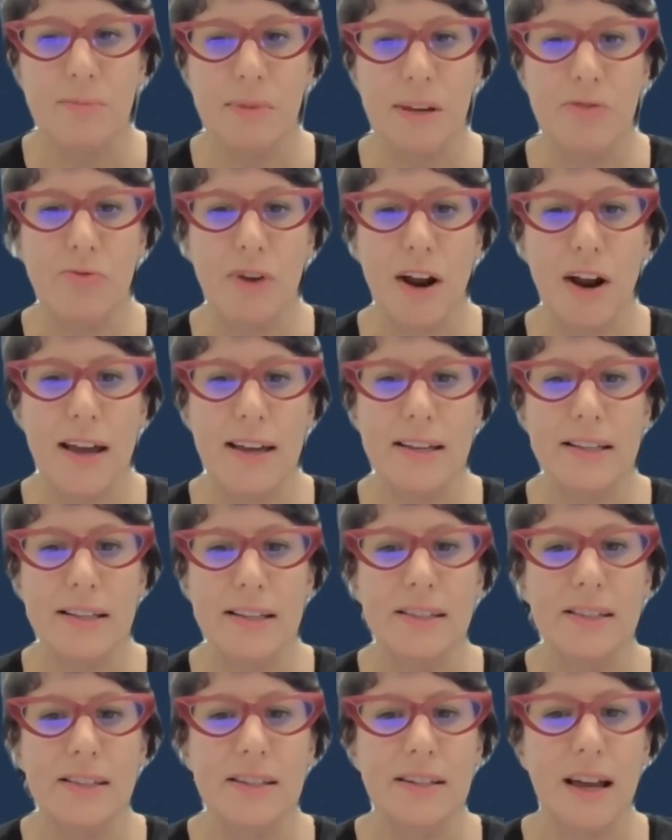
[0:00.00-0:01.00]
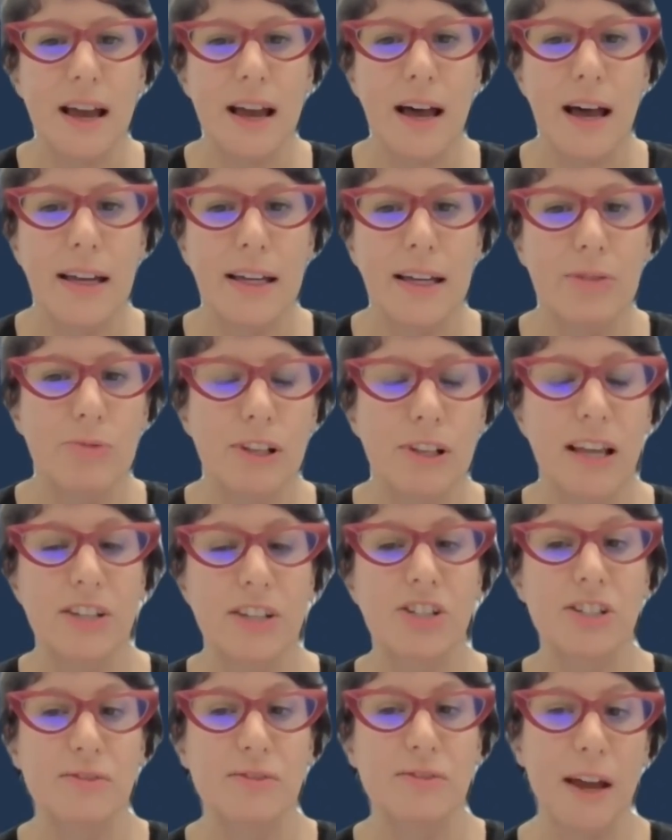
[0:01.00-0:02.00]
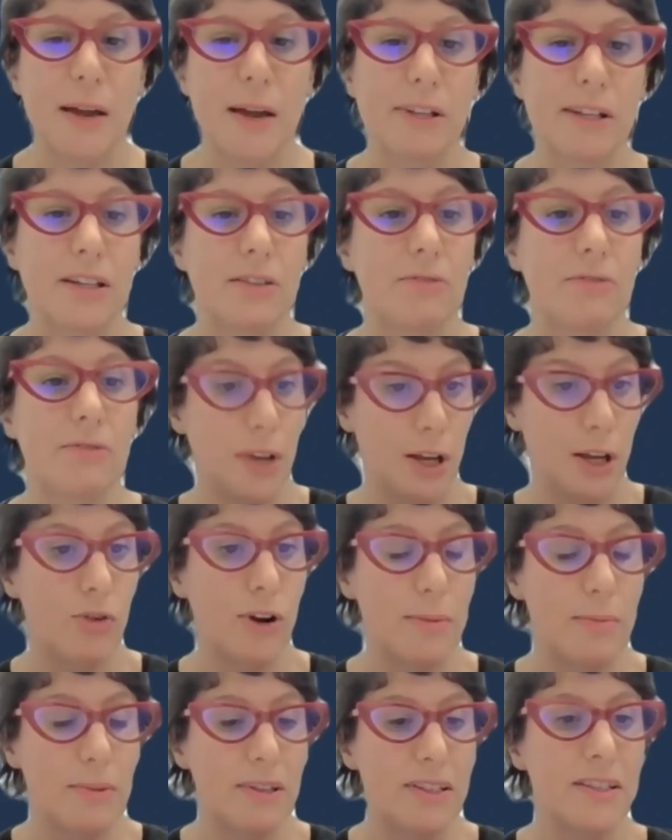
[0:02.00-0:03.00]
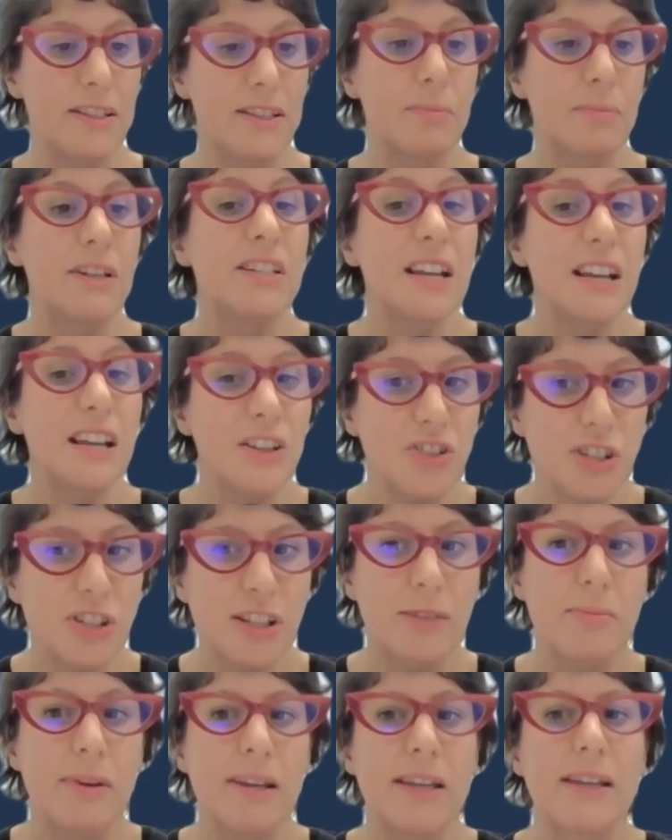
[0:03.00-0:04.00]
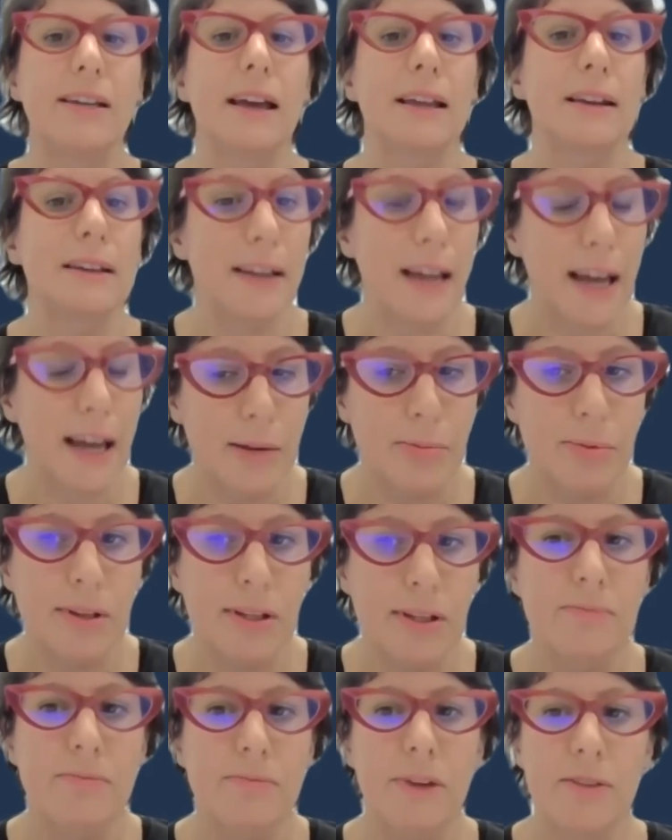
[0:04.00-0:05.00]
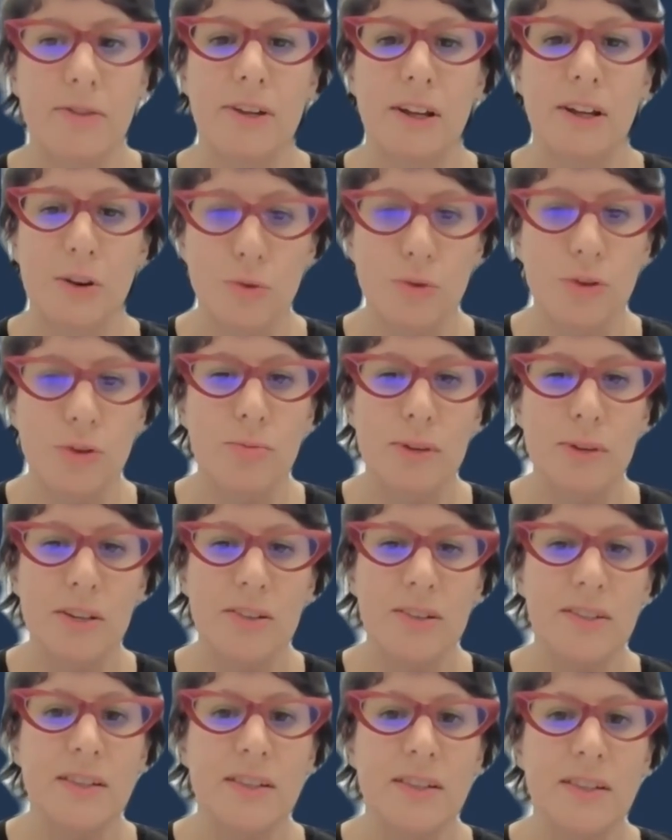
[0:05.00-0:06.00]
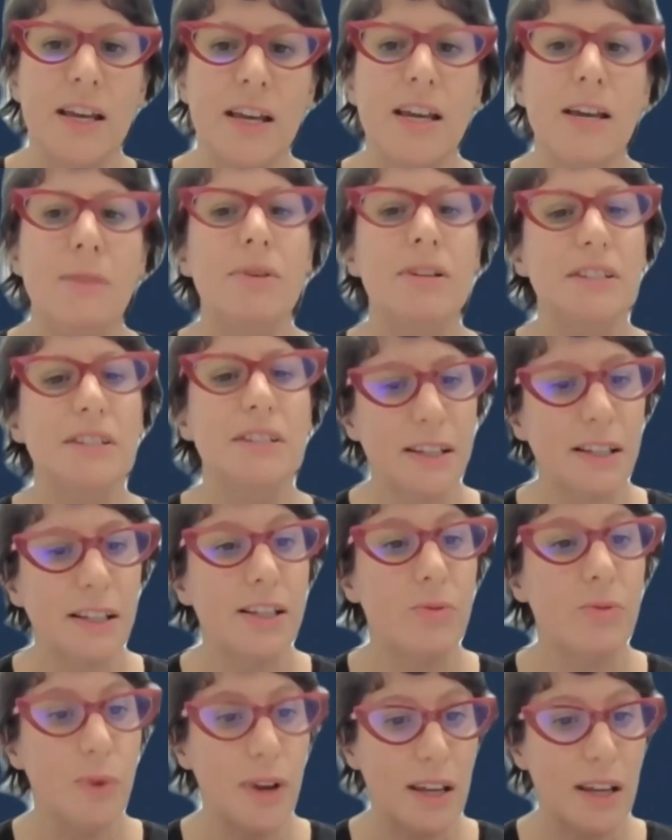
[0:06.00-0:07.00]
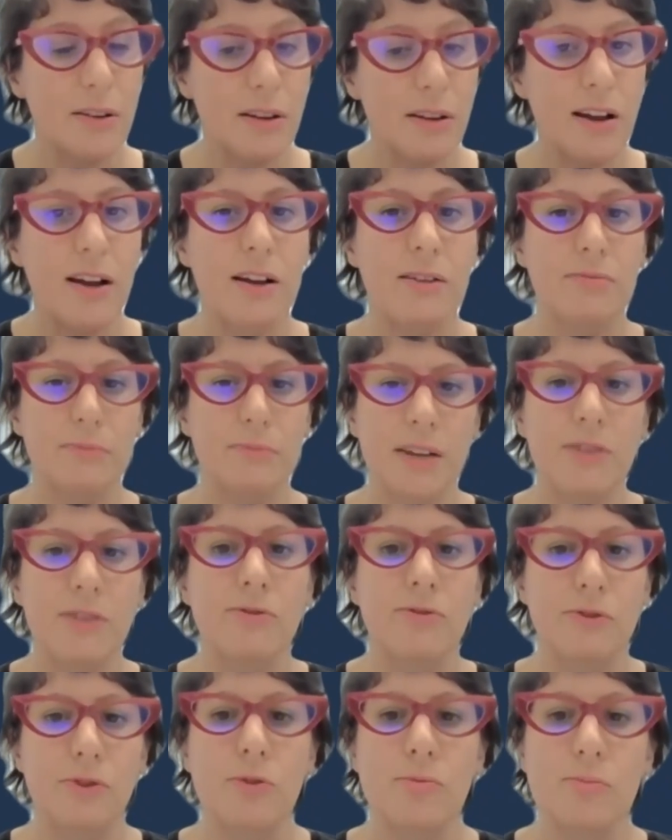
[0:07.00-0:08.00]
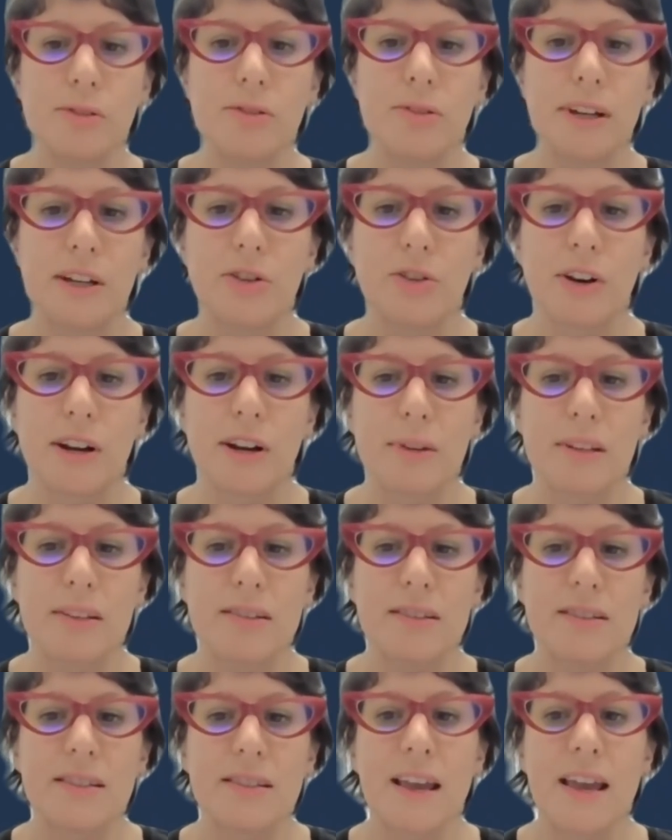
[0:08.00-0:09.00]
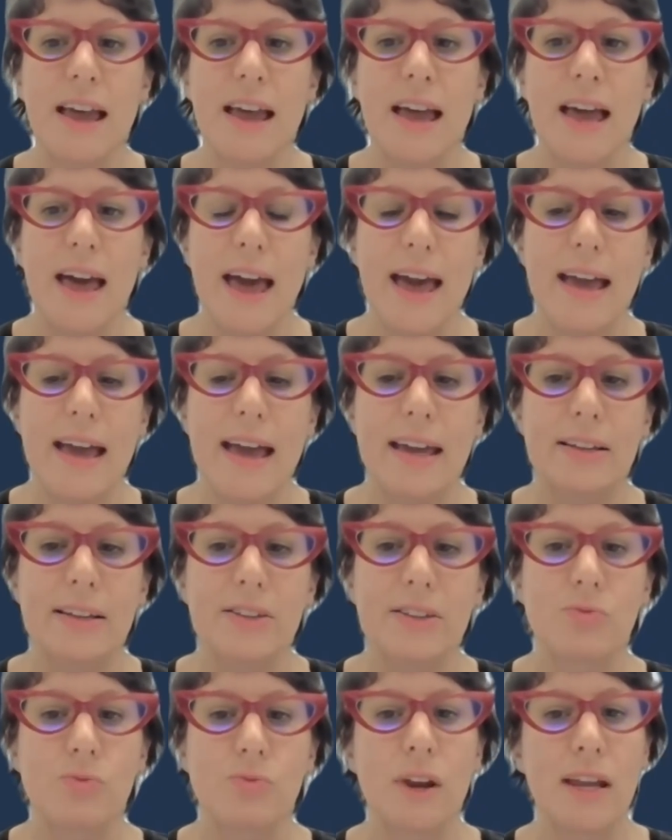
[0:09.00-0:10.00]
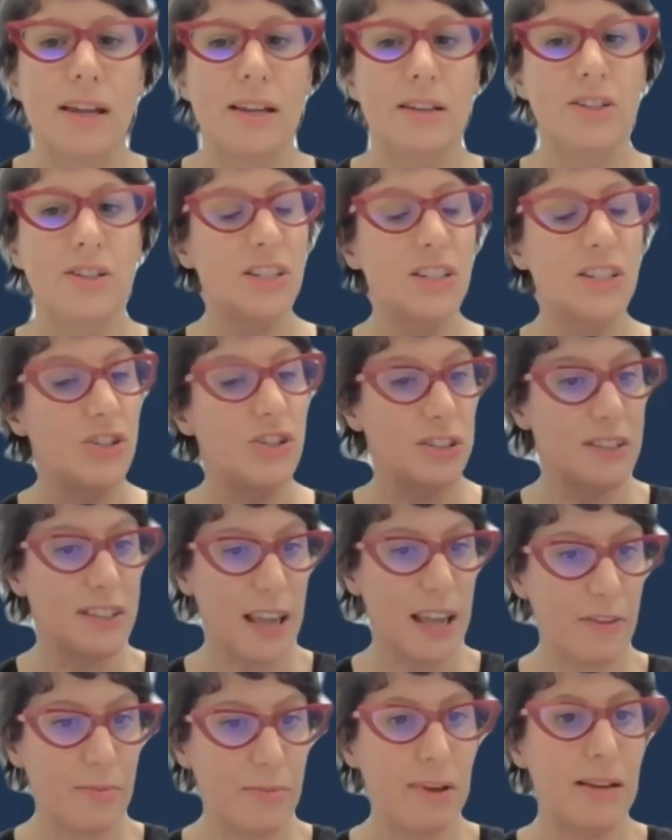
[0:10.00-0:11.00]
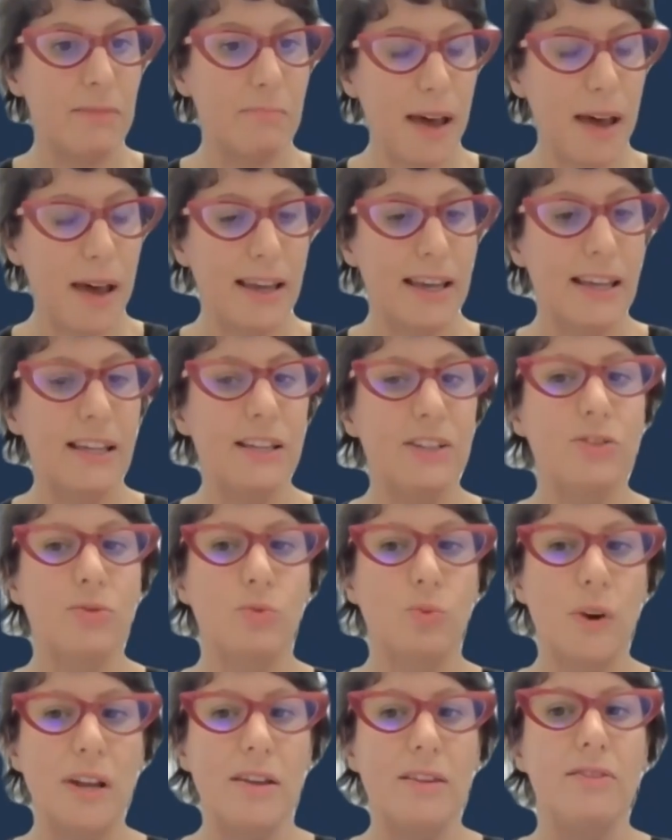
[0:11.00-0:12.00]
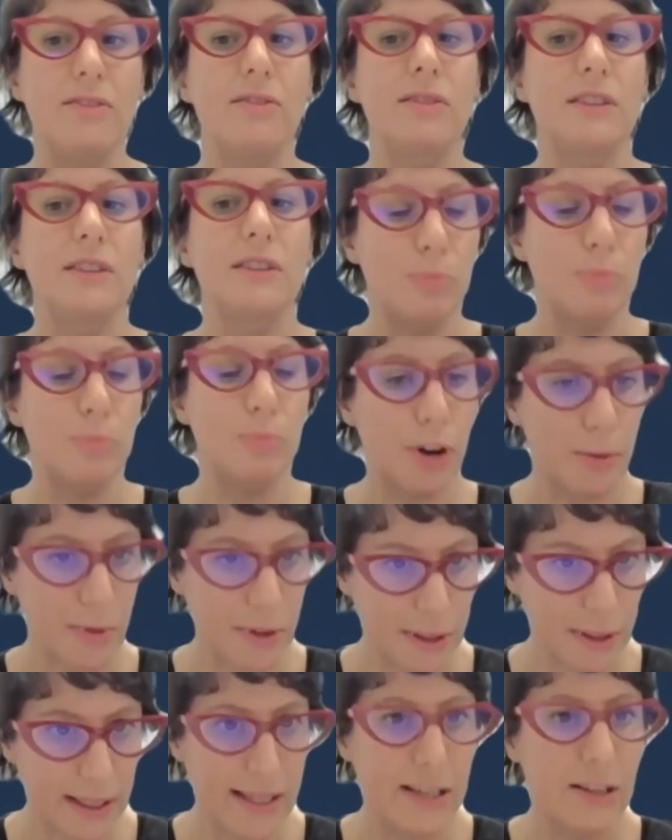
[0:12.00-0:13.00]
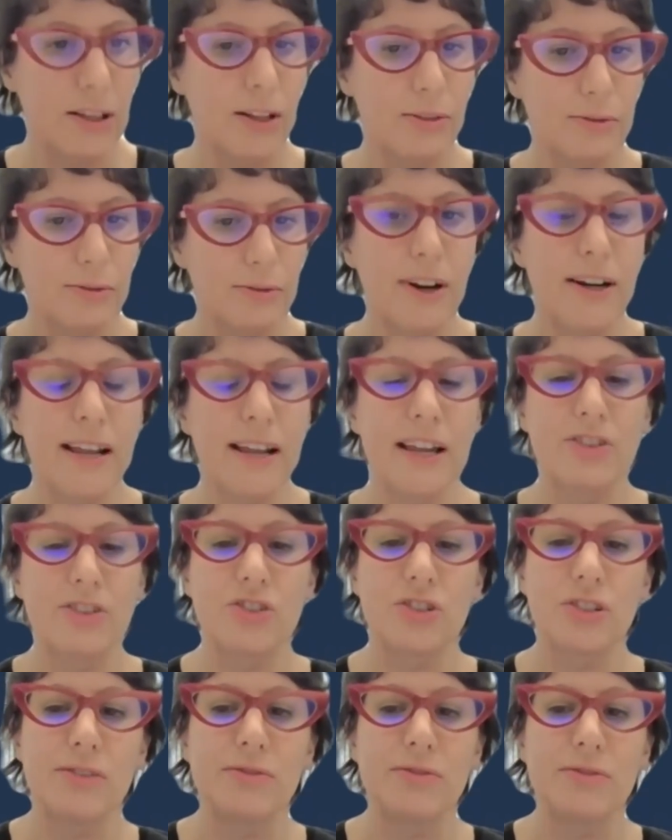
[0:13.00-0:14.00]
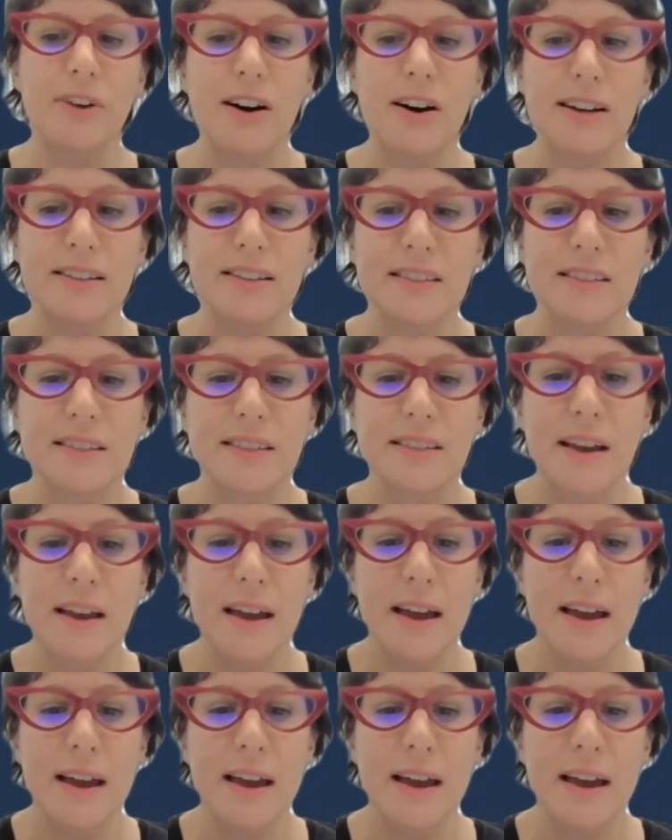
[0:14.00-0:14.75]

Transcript: have been raised in relation to family agreements as potentially being an enabler of elder abuse, particularly where there are informal agreements and where decisions haven't been made with the appropriate legal and financial advice.